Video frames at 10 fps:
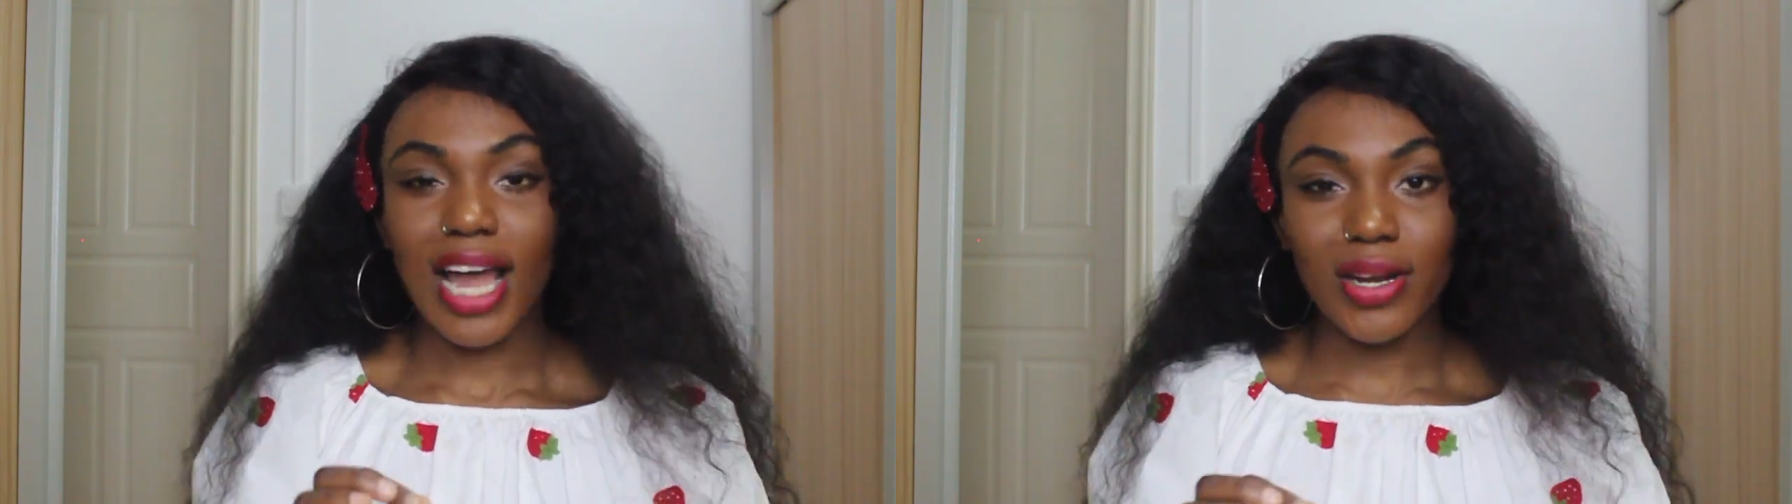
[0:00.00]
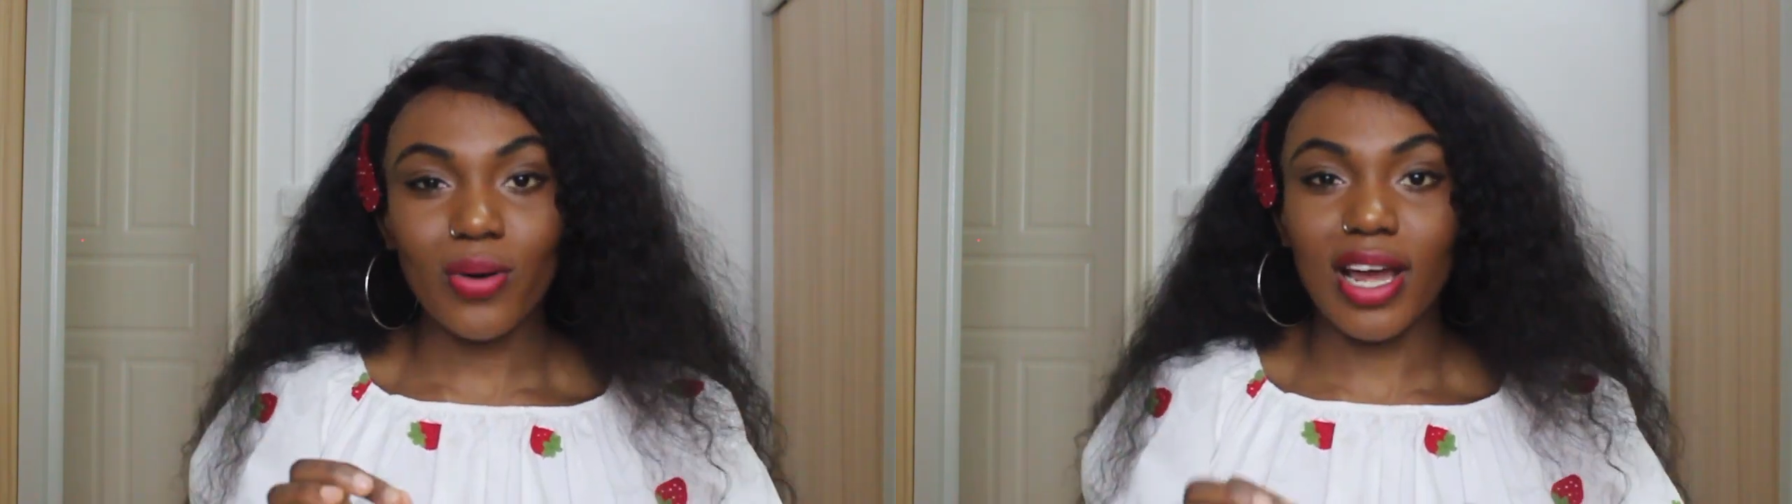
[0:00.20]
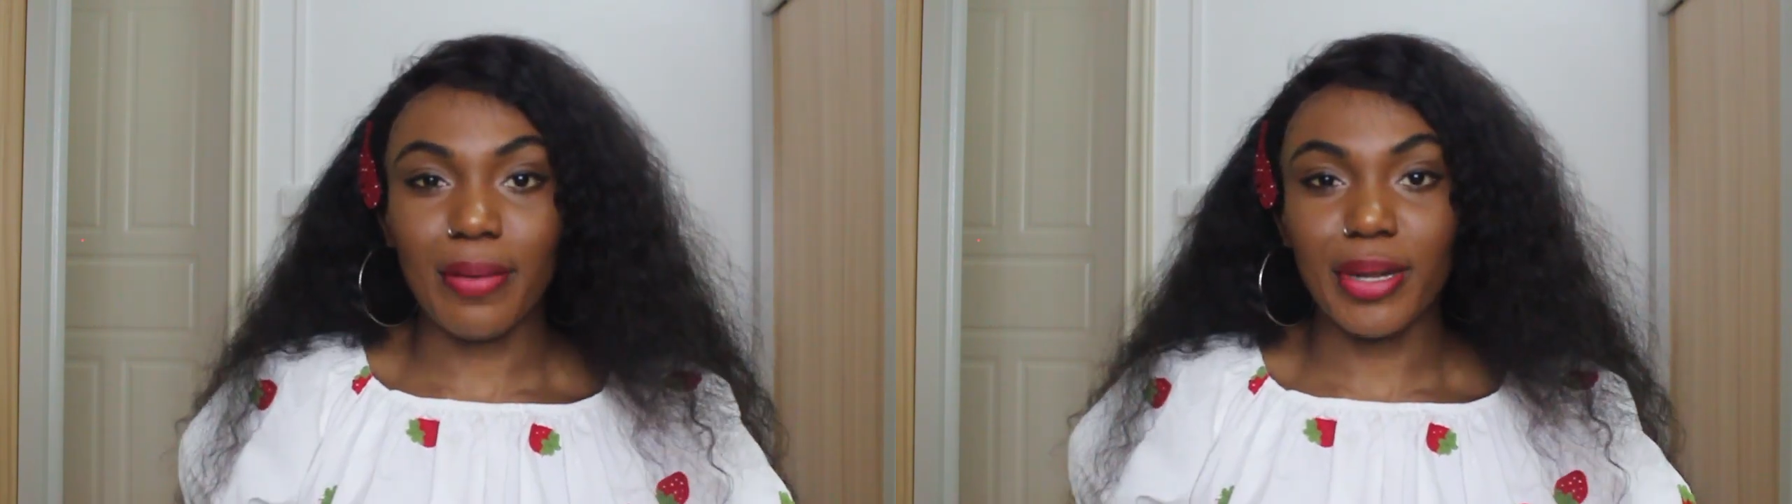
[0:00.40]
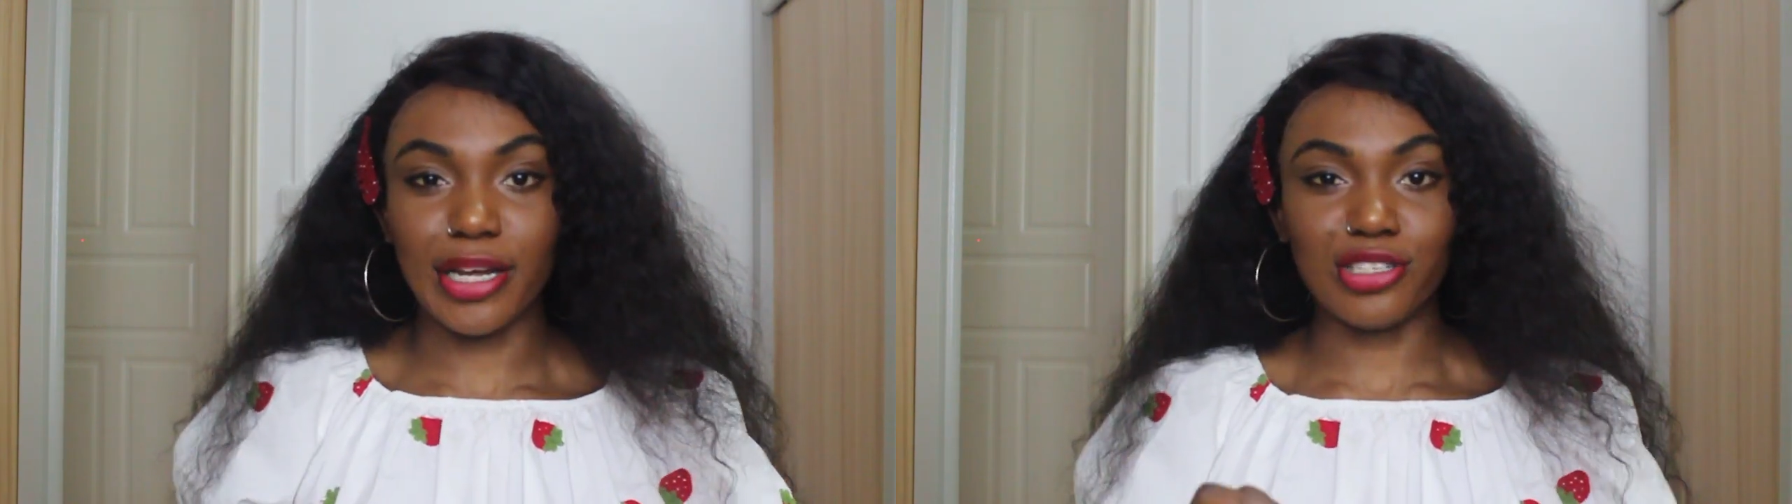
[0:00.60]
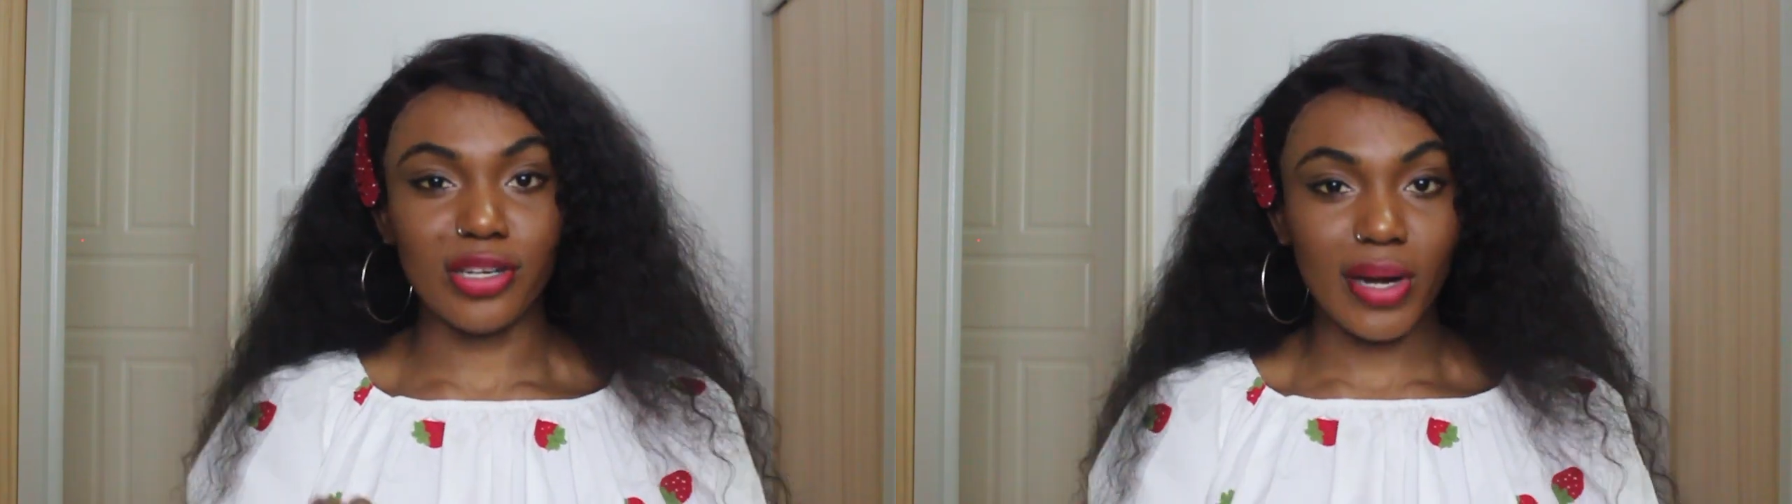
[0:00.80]
I know I am a
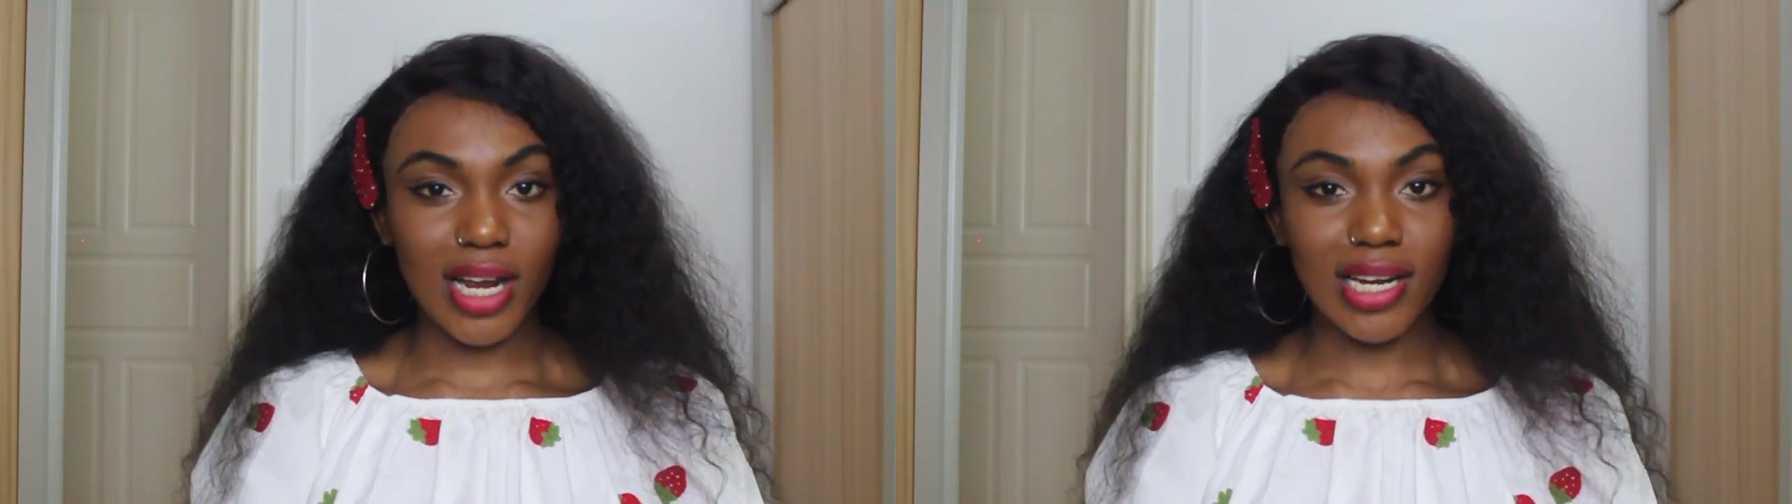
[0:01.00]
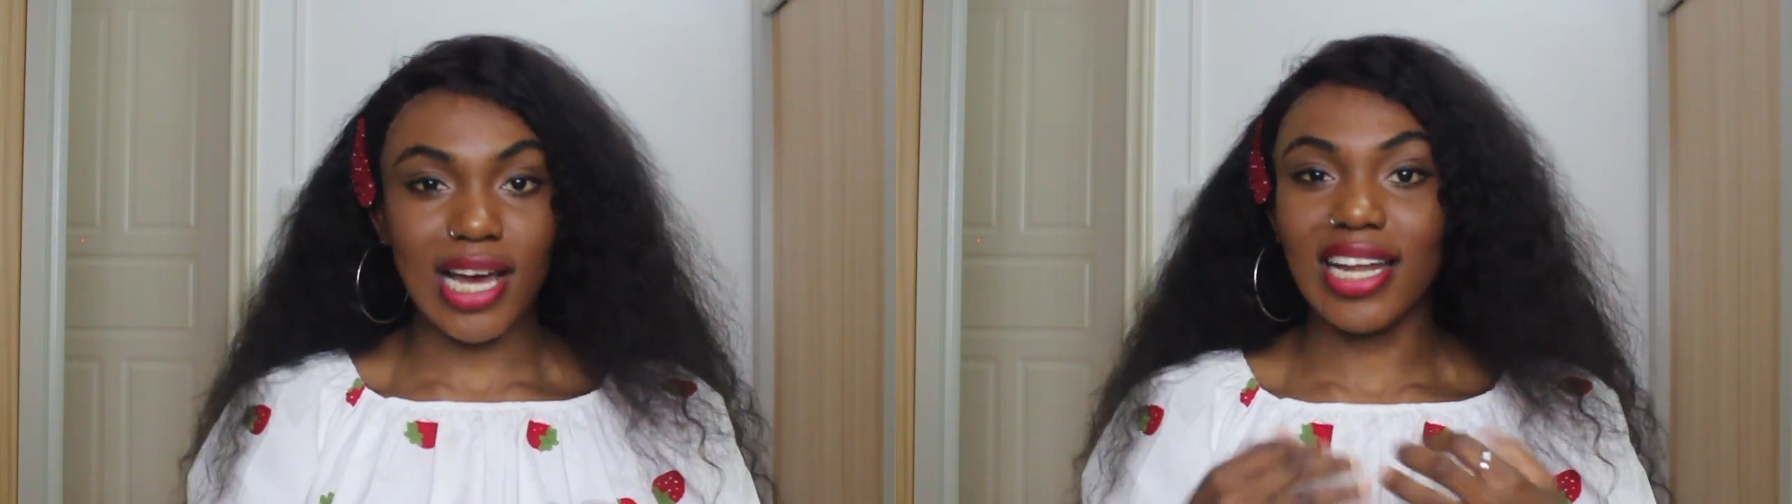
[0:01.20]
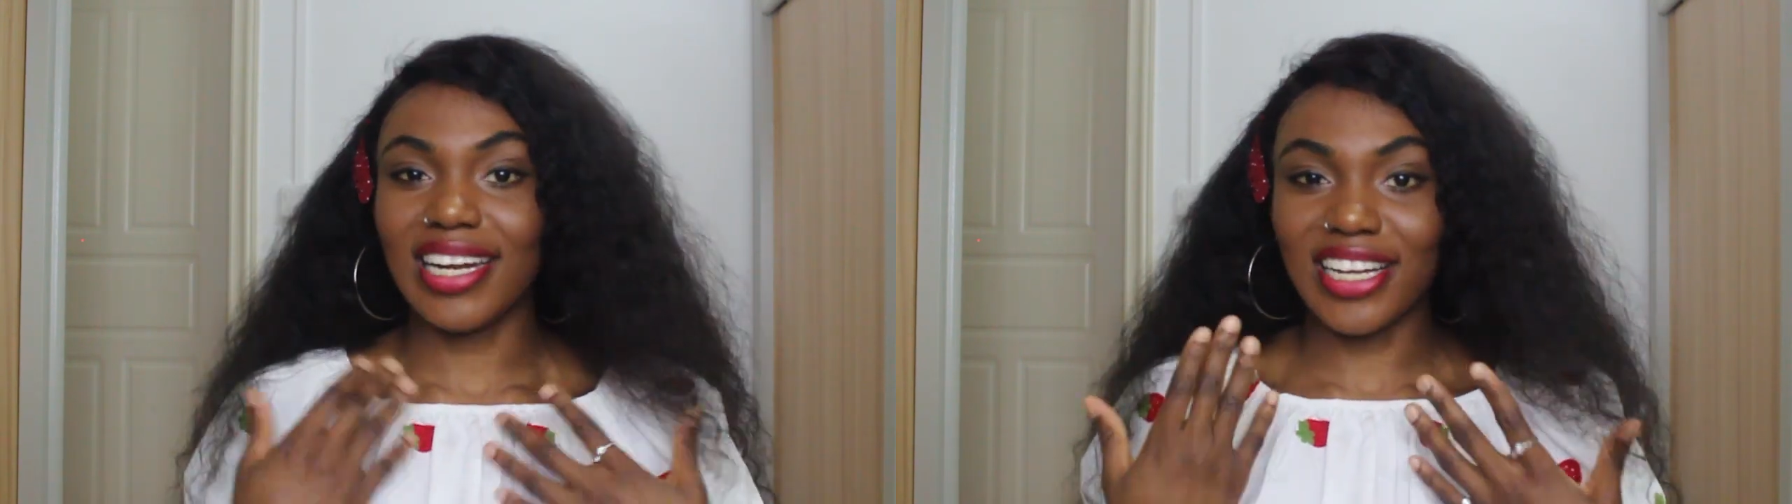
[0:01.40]
Nigerian and